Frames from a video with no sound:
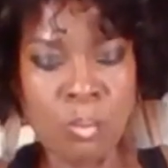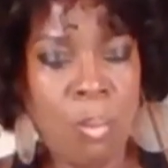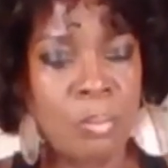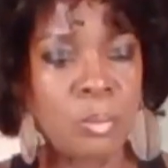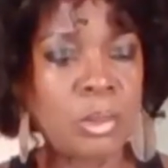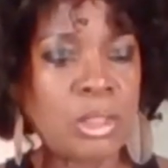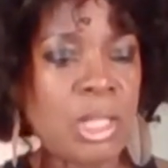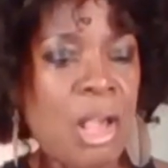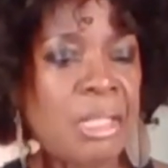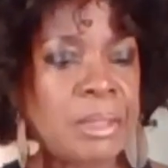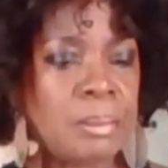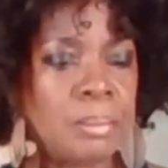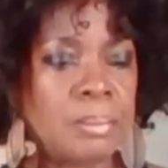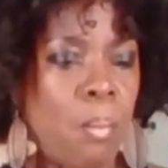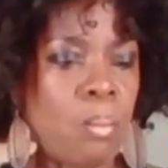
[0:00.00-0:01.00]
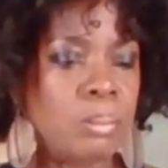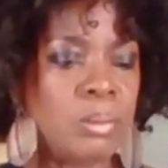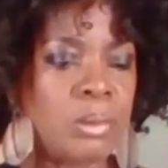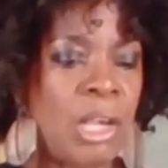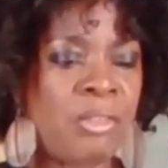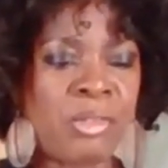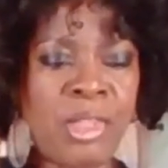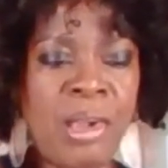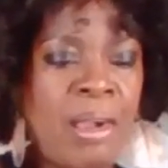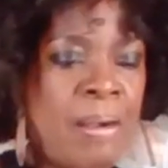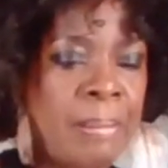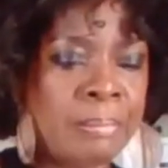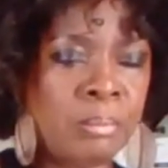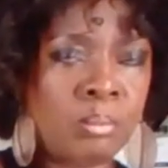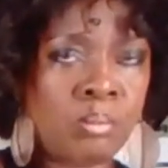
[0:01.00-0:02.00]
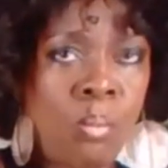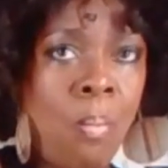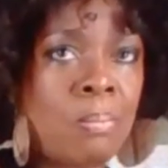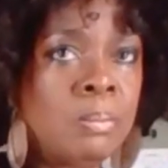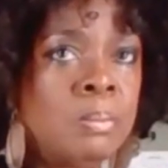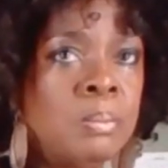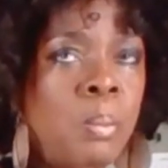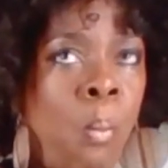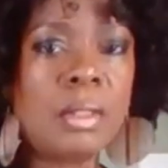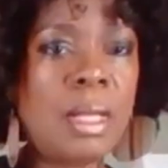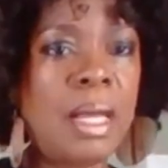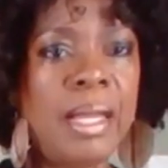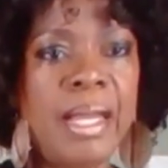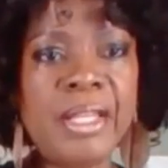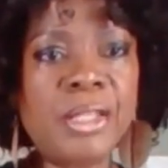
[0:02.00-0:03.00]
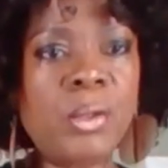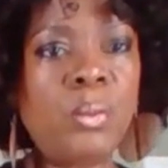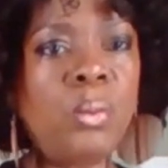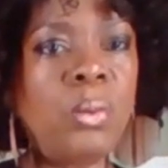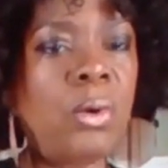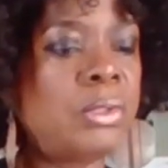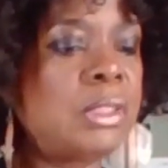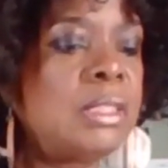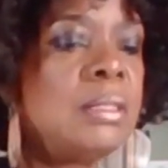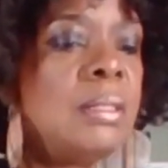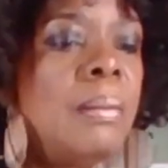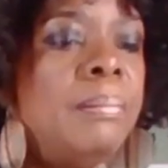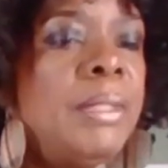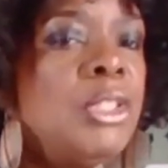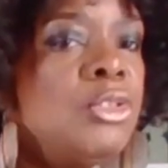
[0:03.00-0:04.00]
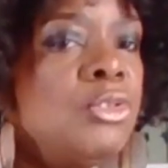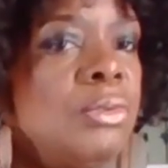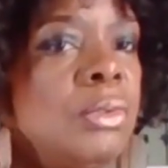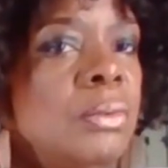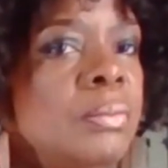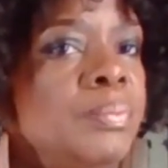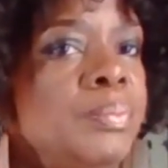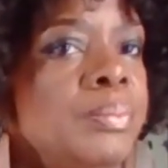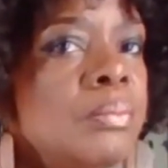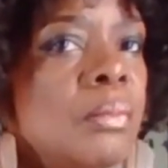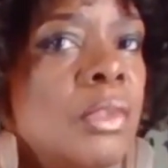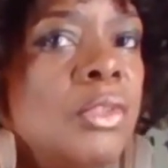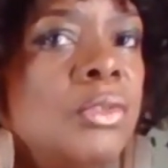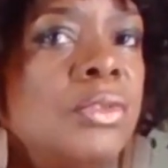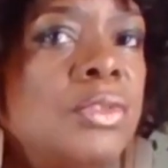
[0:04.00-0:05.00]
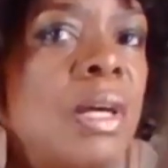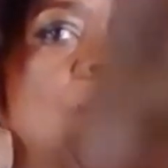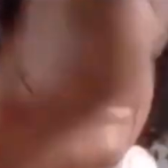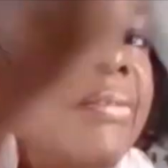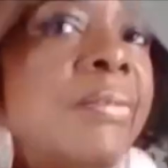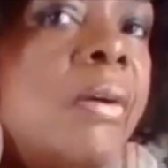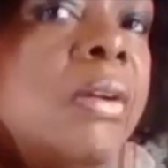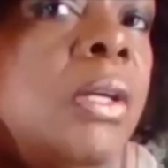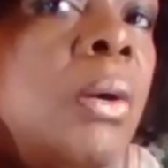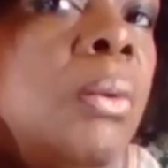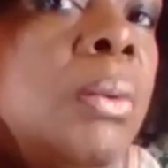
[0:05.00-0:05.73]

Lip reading: When I, like that, I had the worst menstrual stuff going